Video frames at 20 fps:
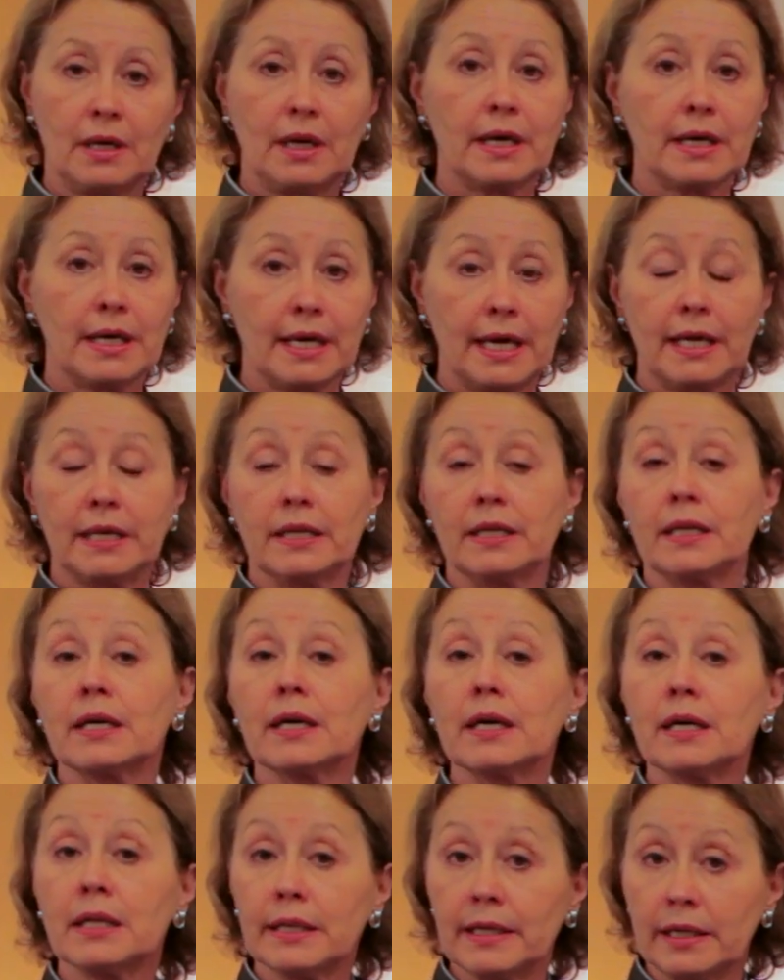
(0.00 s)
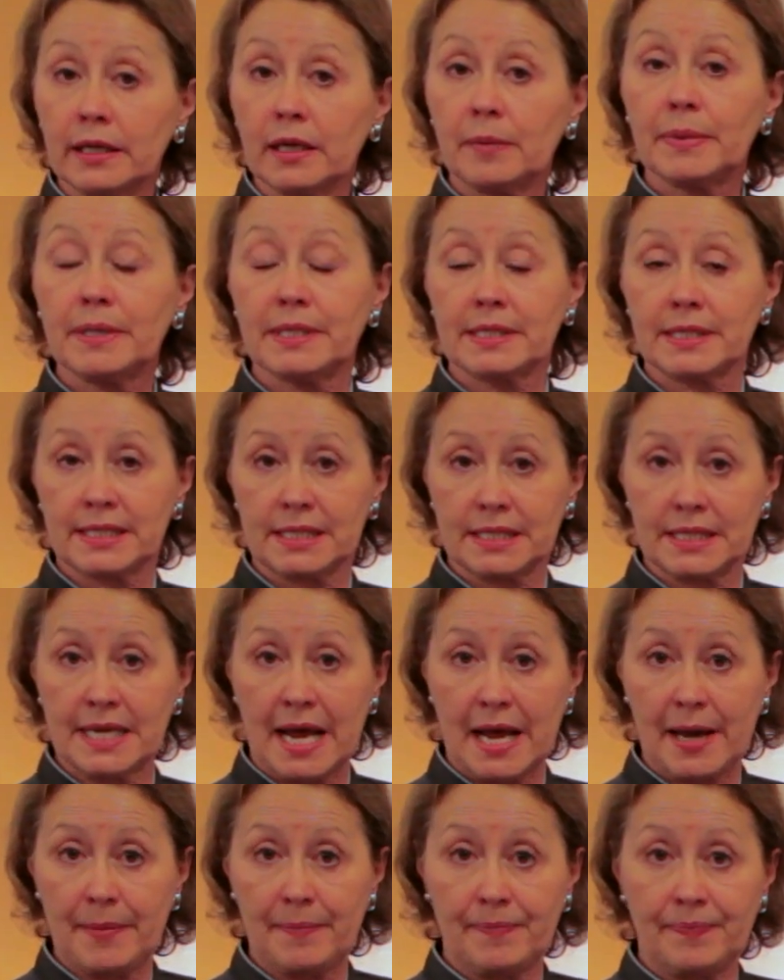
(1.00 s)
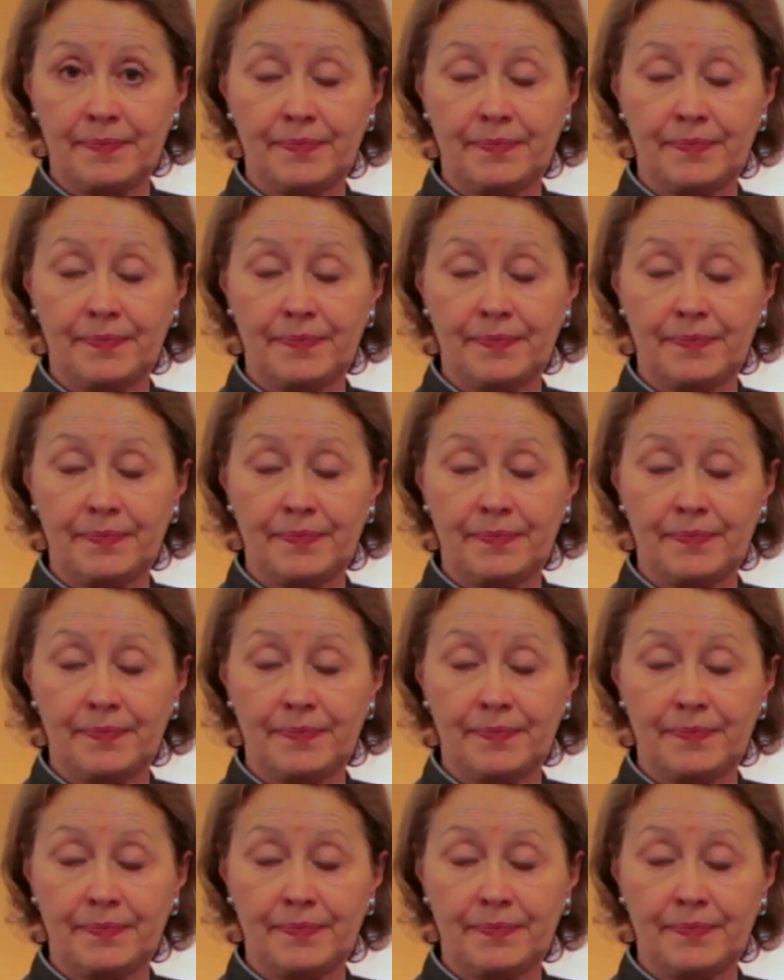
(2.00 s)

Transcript: Again, cleanup is a snap.